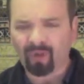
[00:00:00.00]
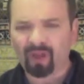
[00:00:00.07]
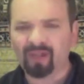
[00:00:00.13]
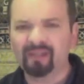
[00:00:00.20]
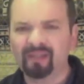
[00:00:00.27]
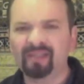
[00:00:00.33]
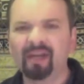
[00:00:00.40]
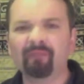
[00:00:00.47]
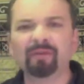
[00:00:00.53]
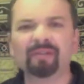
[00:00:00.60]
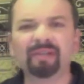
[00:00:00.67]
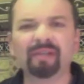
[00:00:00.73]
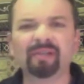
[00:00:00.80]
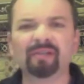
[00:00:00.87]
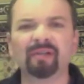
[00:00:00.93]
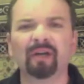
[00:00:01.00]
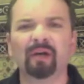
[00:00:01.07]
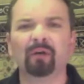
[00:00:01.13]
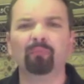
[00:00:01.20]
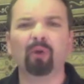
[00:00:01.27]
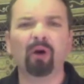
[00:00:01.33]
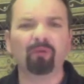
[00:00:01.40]
devotees,
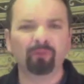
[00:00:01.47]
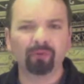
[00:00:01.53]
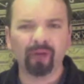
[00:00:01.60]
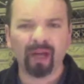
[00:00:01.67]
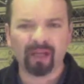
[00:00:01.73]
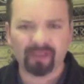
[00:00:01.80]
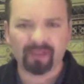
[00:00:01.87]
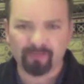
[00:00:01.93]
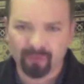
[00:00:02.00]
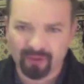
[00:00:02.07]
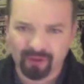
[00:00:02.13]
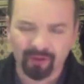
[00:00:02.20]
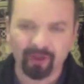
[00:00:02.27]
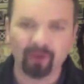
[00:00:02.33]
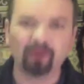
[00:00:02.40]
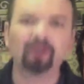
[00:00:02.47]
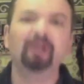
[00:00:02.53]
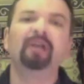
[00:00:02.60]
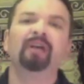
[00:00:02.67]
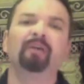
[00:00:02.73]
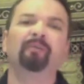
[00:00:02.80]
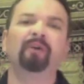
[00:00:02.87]
Paul Vunak's material,
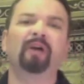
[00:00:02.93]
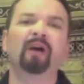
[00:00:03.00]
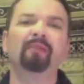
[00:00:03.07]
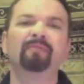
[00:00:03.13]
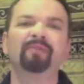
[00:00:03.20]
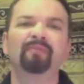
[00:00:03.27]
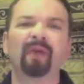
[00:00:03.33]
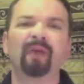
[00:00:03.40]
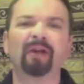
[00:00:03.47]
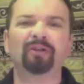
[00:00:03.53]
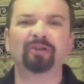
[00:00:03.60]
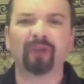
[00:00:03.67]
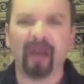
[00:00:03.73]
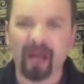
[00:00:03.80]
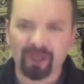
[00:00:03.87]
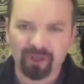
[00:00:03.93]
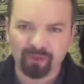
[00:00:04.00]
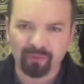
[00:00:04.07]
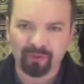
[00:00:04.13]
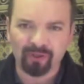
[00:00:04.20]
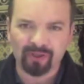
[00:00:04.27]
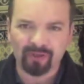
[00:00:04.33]
it becomes about your
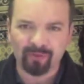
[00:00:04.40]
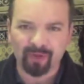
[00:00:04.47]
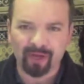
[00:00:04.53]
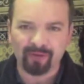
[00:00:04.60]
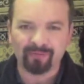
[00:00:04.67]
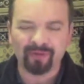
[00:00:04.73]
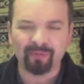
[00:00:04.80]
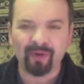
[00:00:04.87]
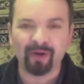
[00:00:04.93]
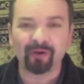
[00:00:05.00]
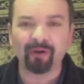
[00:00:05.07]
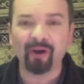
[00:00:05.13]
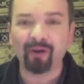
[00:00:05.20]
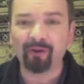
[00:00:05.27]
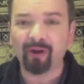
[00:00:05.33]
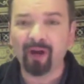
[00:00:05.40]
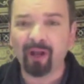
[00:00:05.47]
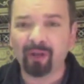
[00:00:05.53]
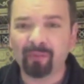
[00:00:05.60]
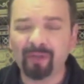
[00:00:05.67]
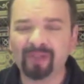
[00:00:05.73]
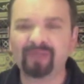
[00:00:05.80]
attributes, it becomes about your other
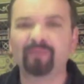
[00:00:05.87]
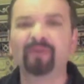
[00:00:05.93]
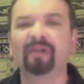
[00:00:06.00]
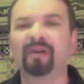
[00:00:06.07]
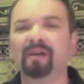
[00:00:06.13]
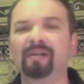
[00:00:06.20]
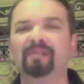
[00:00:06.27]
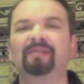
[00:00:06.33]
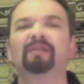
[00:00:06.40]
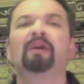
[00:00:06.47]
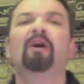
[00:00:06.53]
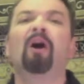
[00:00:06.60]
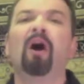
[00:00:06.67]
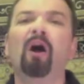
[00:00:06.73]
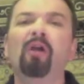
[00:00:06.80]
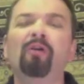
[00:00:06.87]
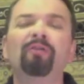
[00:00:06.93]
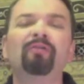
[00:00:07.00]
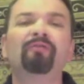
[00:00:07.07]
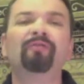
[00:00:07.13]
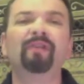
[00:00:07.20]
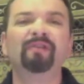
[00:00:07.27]
elements, because all
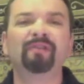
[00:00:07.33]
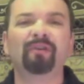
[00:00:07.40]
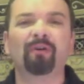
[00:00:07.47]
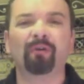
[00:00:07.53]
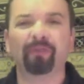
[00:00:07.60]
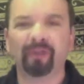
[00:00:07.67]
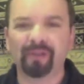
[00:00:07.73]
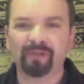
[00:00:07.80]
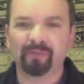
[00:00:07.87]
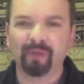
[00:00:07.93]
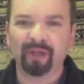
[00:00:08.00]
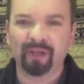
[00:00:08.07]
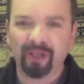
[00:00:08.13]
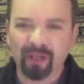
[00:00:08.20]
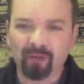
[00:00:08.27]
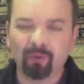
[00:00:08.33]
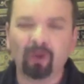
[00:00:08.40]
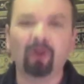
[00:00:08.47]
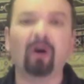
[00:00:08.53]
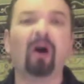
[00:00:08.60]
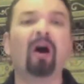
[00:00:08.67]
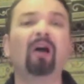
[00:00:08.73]
other physical things being
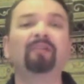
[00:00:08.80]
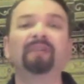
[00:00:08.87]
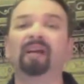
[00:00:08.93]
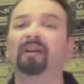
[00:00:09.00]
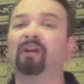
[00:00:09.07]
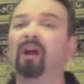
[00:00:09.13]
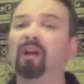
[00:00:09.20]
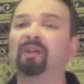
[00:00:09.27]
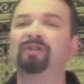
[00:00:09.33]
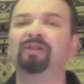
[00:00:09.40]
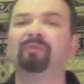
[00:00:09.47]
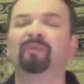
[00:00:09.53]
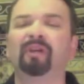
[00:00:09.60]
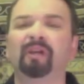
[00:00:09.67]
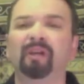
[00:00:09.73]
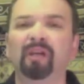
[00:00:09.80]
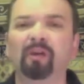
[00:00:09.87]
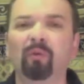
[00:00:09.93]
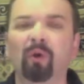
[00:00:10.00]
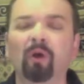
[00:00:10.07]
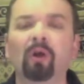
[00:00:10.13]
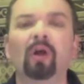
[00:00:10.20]
equal, all technology being
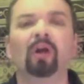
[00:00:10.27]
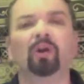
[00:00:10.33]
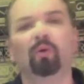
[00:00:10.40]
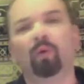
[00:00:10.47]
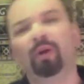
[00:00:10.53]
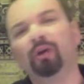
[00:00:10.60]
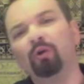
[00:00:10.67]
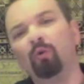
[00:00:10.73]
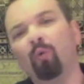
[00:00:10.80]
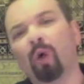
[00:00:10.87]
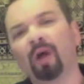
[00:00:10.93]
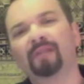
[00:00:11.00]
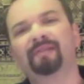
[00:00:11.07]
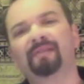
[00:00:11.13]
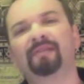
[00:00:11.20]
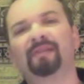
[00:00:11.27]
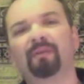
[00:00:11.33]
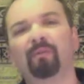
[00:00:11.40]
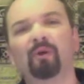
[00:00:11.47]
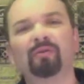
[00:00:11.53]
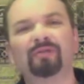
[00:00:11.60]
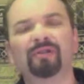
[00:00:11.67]
equal, the one who wants it the
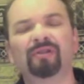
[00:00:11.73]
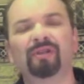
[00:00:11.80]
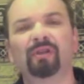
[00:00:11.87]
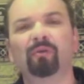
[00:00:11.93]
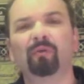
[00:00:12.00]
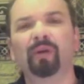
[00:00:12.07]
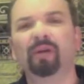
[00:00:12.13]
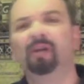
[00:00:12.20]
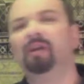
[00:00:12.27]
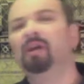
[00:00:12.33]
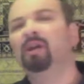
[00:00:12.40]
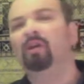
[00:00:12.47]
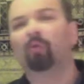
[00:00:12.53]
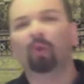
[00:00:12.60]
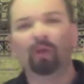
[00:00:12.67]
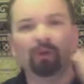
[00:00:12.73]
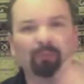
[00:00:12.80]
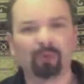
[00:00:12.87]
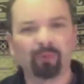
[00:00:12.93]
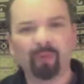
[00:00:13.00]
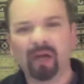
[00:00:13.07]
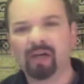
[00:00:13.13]
most is going to win, the one who
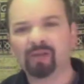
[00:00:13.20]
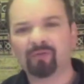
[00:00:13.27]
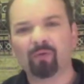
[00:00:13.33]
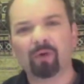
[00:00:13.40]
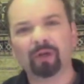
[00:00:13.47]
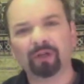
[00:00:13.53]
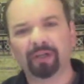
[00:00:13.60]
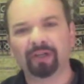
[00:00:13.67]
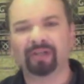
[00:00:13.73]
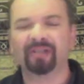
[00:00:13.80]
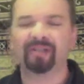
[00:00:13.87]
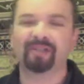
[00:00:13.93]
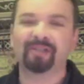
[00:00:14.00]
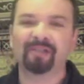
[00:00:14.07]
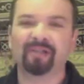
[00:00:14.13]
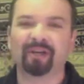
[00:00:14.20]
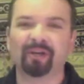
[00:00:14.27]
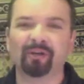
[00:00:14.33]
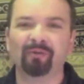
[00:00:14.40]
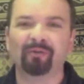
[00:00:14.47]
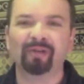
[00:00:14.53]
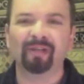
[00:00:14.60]
prepares for it and conditions it
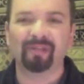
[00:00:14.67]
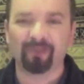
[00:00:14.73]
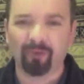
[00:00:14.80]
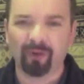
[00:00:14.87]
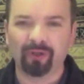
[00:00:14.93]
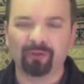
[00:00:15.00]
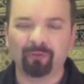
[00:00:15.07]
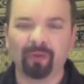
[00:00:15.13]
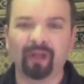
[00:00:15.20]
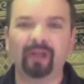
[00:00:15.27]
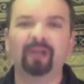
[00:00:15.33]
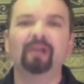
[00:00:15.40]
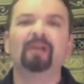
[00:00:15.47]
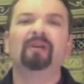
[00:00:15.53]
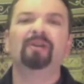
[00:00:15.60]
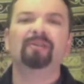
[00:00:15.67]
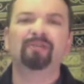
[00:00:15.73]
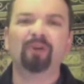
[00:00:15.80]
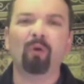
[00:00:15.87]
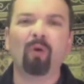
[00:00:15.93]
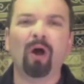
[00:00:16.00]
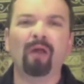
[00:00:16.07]
is going to win.
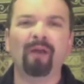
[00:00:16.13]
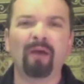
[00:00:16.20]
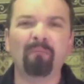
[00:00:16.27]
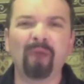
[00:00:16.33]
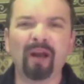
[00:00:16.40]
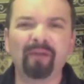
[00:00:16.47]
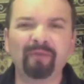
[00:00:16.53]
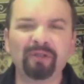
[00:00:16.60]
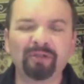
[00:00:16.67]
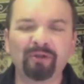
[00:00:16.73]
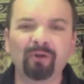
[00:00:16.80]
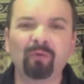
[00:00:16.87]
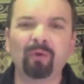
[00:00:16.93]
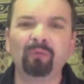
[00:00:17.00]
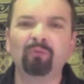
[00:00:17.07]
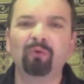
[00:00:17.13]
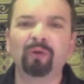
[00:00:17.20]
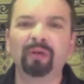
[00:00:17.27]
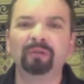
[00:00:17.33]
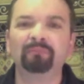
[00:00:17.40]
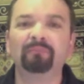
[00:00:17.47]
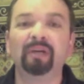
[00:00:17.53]
So while that might have been true at one
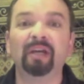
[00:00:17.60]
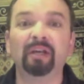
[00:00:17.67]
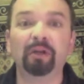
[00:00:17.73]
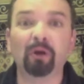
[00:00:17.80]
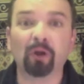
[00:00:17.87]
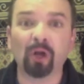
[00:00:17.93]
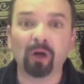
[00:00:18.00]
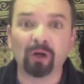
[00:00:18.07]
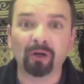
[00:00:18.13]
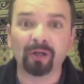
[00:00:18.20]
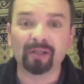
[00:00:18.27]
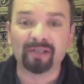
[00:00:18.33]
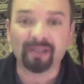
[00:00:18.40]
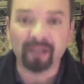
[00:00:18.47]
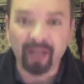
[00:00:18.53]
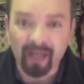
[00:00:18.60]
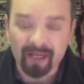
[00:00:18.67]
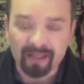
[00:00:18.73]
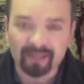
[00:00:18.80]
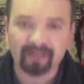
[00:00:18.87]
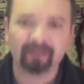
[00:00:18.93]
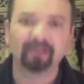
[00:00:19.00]
point, it no longer is the
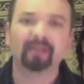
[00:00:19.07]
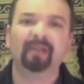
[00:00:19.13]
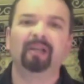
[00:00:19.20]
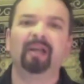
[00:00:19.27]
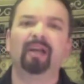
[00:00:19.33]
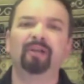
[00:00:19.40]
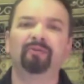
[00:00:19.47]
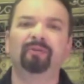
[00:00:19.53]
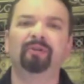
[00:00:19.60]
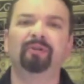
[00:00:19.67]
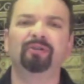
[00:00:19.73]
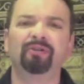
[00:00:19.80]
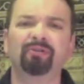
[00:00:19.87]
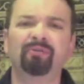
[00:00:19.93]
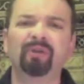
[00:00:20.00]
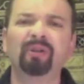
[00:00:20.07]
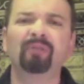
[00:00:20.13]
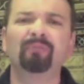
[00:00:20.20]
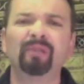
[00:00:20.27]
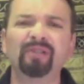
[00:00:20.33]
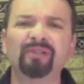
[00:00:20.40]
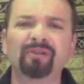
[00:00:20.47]
case. And Adrien, you should really
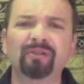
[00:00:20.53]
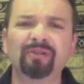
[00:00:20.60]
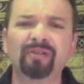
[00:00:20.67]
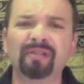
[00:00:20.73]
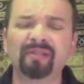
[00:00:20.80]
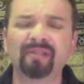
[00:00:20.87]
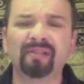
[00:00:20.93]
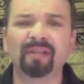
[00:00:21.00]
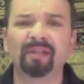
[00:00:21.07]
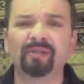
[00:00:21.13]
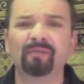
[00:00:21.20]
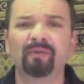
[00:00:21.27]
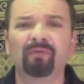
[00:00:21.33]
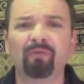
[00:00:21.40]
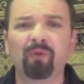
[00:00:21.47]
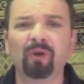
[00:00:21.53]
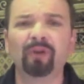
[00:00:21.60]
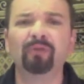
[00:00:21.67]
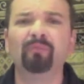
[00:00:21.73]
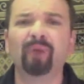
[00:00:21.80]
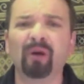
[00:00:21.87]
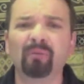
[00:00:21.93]
research these things before
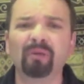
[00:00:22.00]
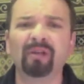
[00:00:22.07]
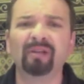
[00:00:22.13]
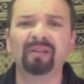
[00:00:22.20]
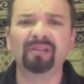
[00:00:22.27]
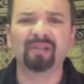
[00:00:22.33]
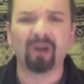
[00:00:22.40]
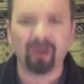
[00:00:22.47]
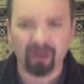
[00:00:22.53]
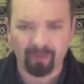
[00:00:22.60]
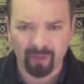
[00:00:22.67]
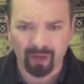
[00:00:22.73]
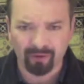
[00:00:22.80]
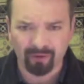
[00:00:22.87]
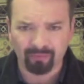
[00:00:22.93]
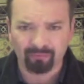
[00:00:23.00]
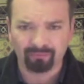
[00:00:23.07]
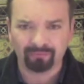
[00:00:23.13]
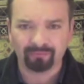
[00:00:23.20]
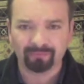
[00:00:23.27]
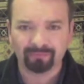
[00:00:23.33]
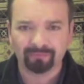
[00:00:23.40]
you publicly talk about them.
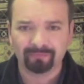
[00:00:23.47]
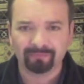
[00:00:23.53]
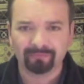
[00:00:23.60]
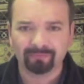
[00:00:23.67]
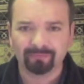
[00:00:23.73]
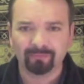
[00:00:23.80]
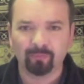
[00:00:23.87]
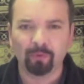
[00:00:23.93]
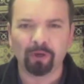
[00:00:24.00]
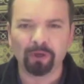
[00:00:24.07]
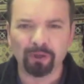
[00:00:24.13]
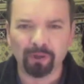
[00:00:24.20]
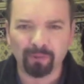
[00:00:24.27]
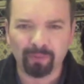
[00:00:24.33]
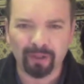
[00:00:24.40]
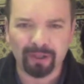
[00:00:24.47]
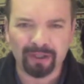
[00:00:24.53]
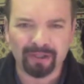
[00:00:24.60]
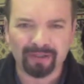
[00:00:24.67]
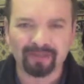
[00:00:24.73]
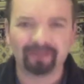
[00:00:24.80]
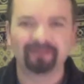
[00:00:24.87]
What are your
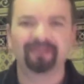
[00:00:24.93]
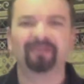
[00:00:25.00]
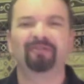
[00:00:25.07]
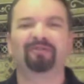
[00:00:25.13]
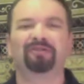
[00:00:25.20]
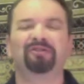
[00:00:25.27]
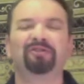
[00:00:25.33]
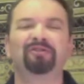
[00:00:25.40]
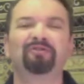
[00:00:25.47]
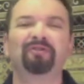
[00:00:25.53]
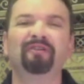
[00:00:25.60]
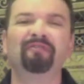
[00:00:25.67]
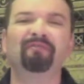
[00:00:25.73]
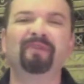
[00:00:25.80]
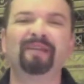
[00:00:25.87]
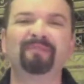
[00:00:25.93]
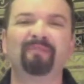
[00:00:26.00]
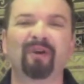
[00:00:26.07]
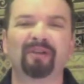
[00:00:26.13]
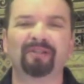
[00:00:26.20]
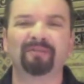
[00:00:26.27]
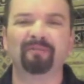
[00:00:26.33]
opinions? Christian Shreve,
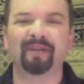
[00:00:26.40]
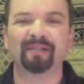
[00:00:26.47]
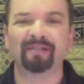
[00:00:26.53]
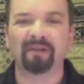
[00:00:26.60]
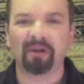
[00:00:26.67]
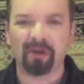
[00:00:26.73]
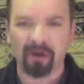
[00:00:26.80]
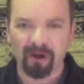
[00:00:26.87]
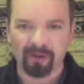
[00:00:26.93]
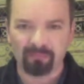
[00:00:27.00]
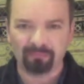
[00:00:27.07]
bestboxingbets.com.